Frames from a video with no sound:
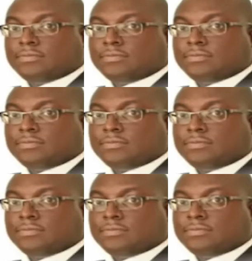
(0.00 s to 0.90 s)

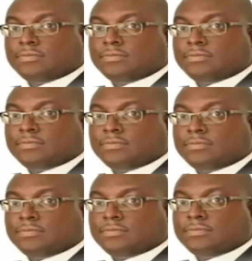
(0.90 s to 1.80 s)

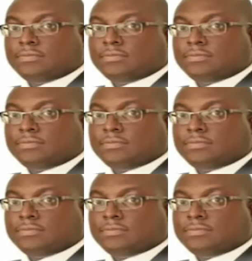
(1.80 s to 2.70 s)

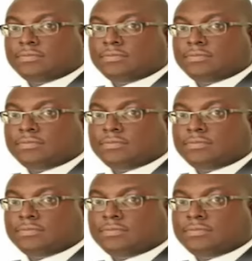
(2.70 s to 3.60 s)

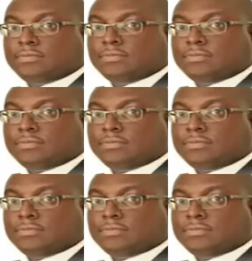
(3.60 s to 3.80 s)
[no speech]